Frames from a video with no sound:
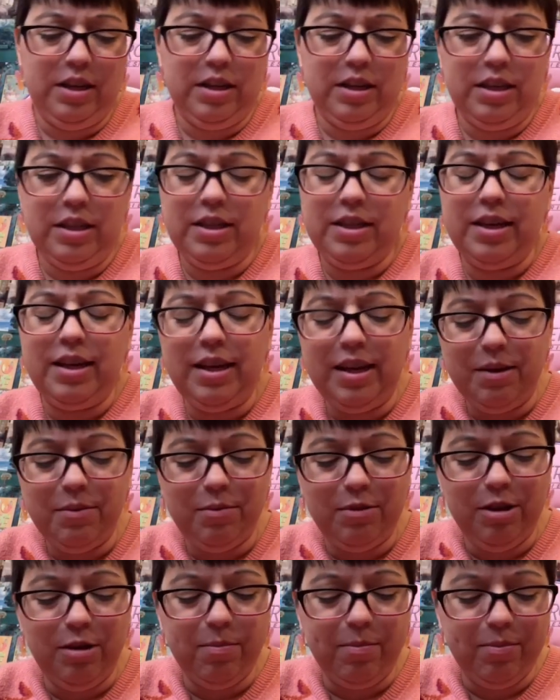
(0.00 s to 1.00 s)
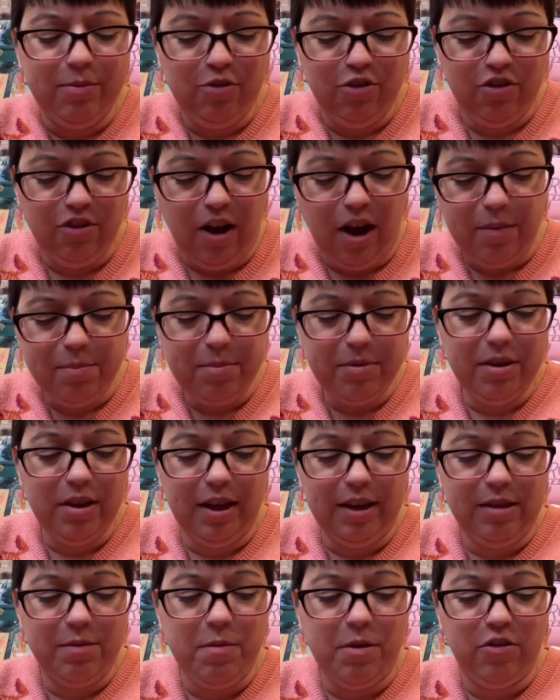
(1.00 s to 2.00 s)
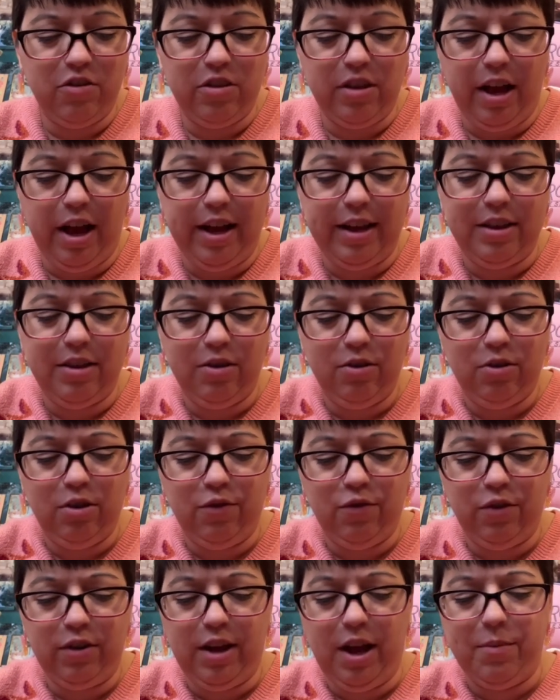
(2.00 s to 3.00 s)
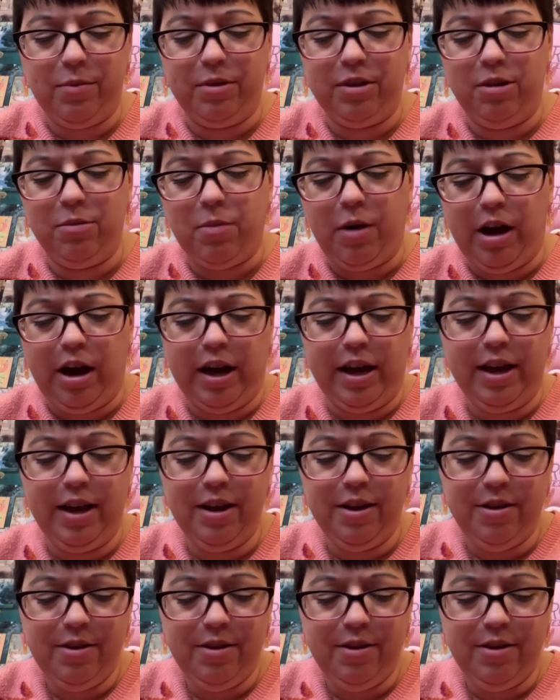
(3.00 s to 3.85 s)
See, when you shop as much as I do, you forget what you buy.